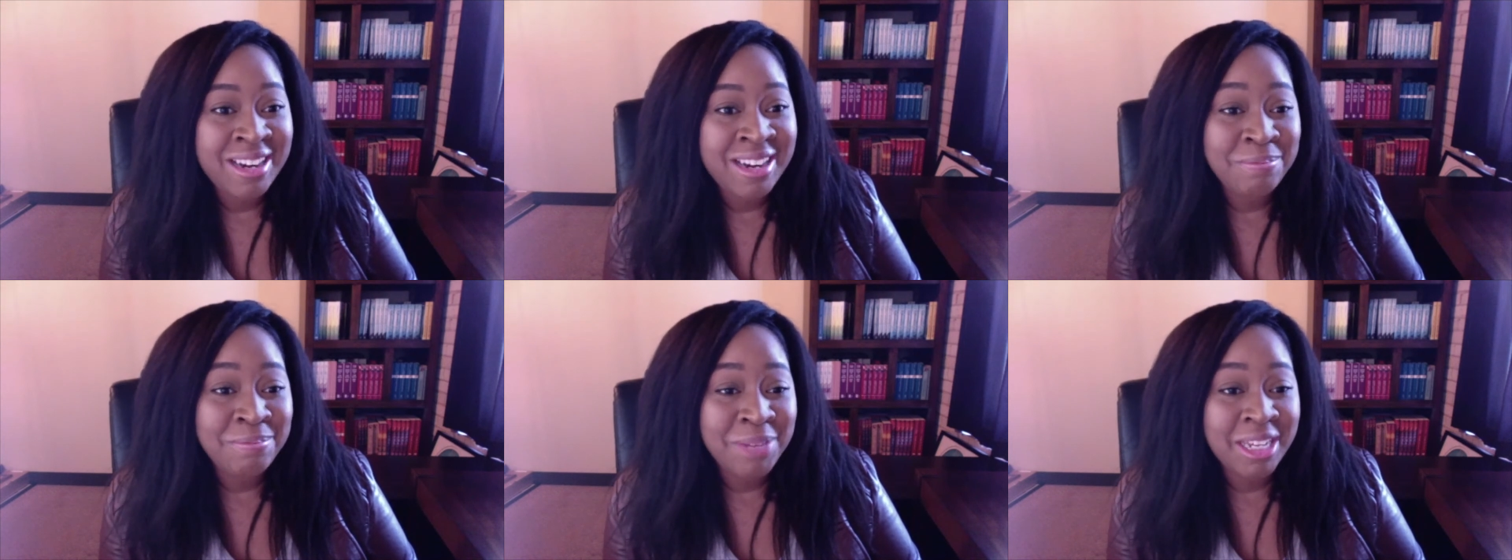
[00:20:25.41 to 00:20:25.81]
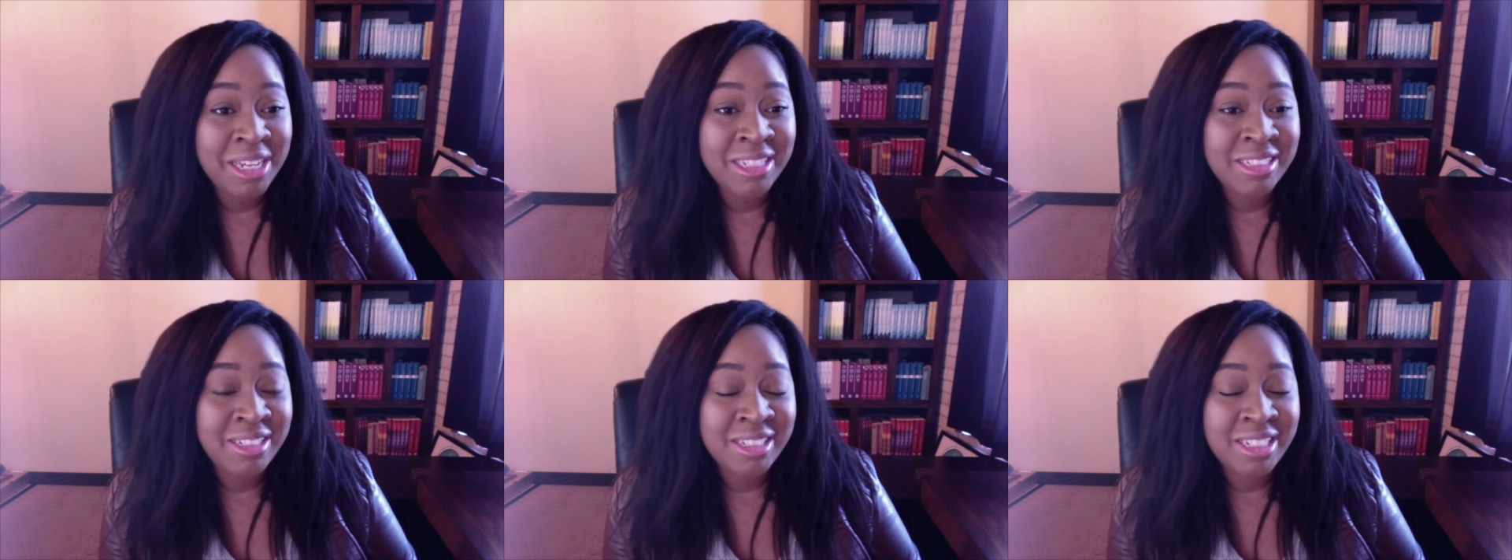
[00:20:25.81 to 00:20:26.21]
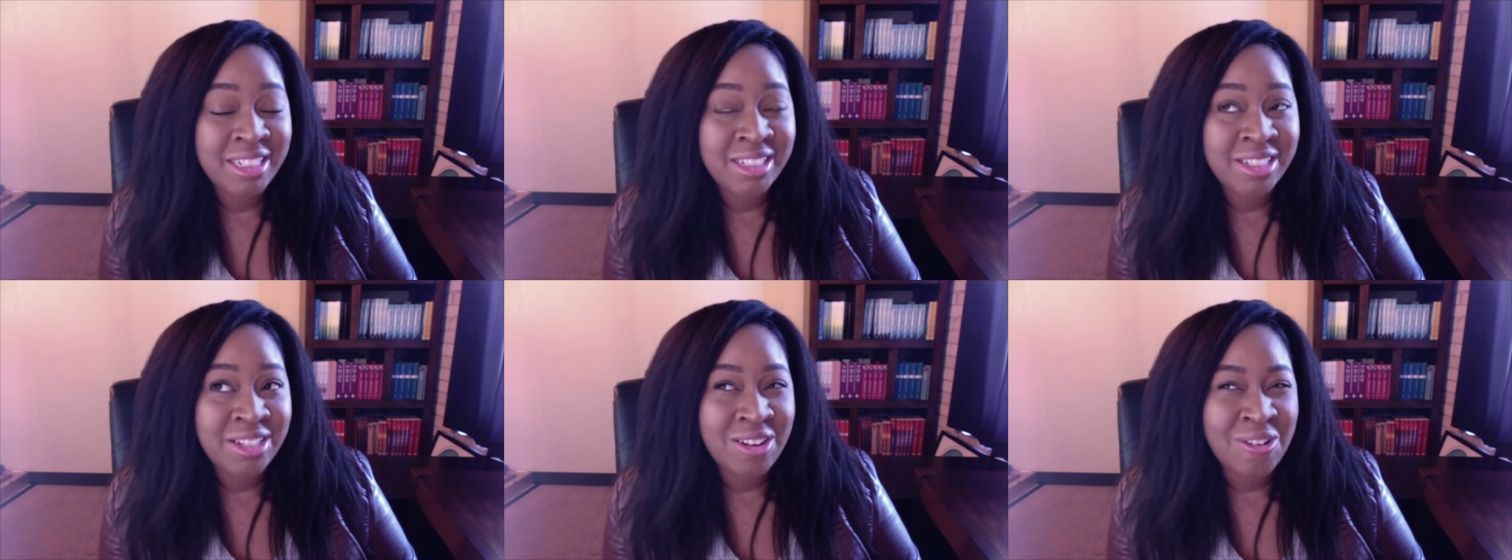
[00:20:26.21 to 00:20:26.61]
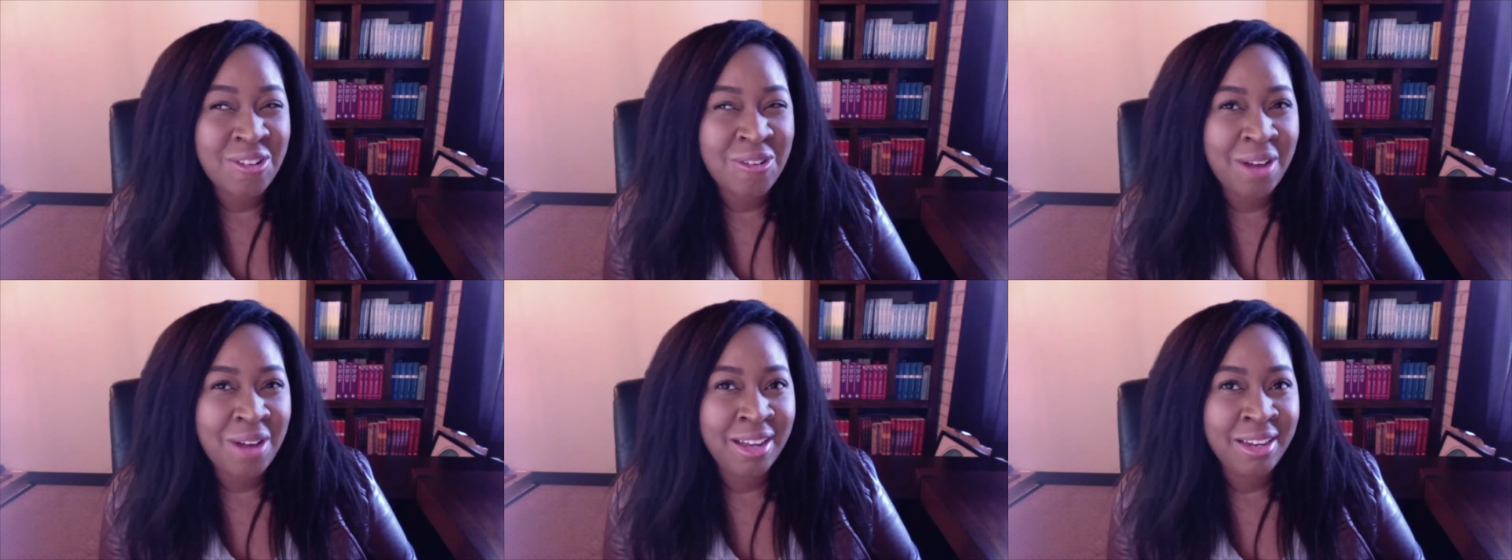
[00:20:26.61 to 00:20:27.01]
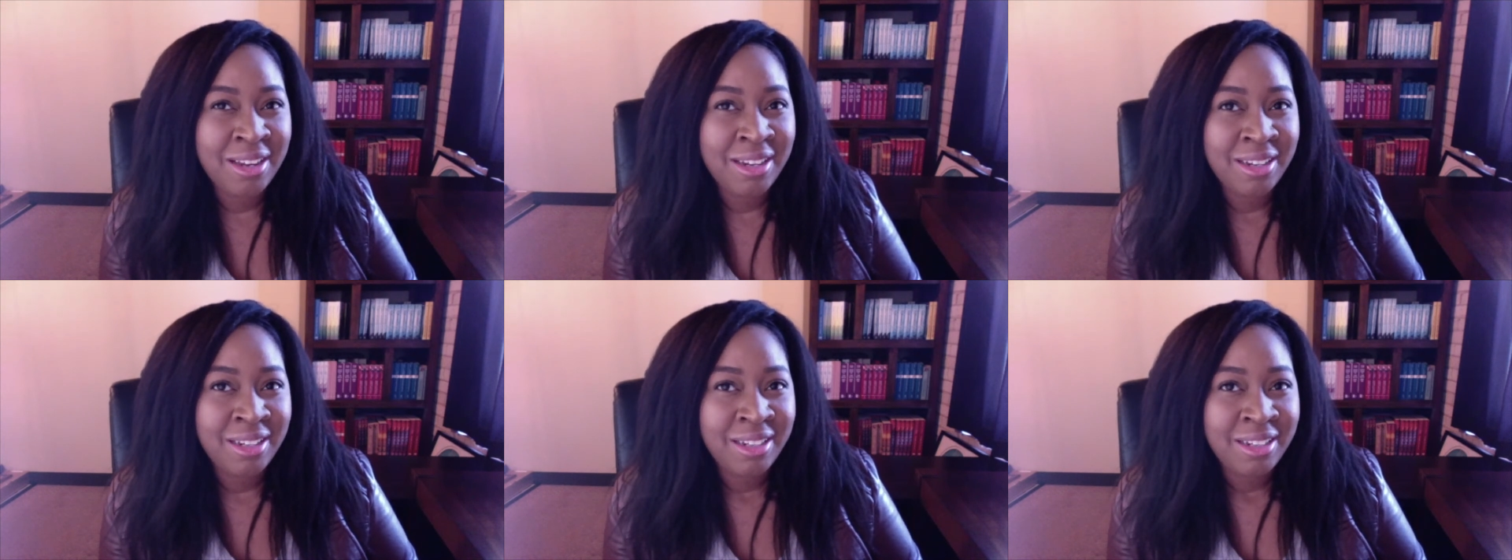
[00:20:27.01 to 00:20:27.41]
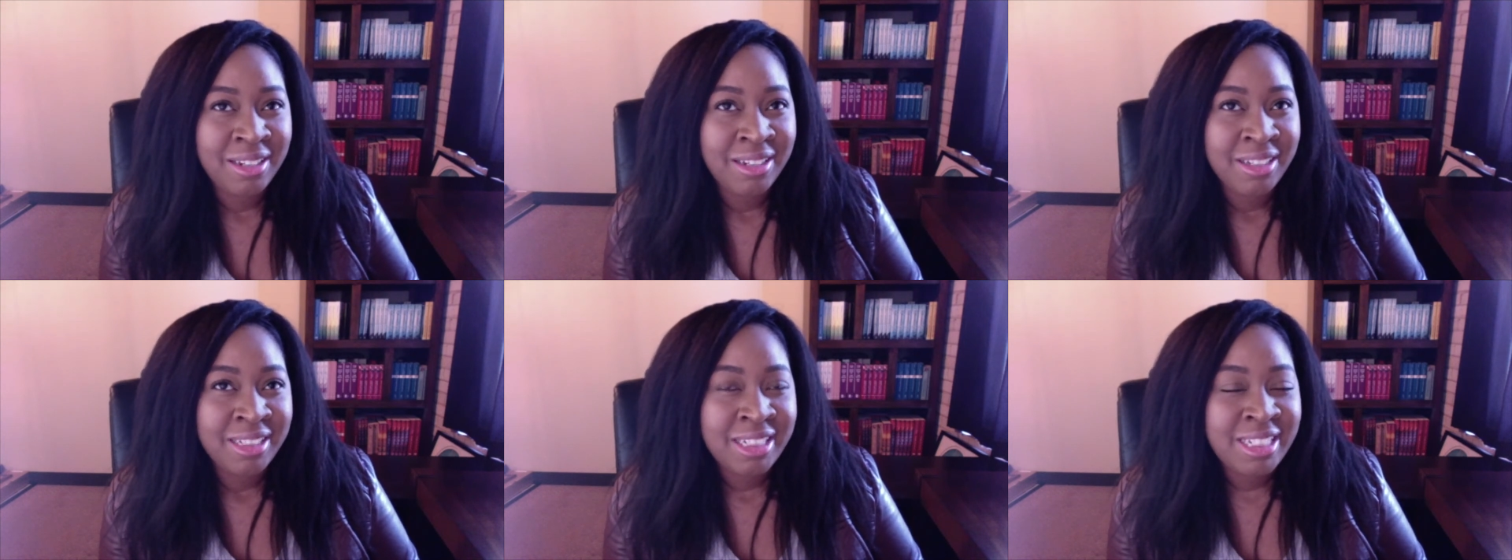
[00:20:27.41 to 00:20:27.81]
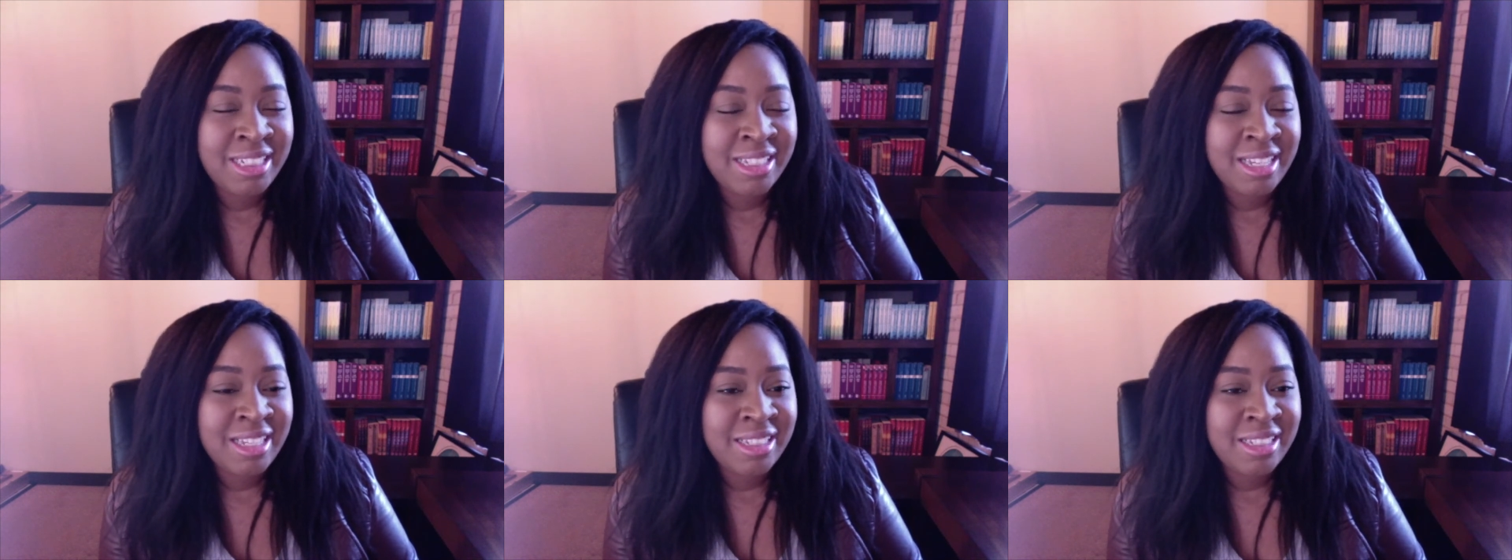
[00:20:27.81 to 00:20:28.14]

because she sees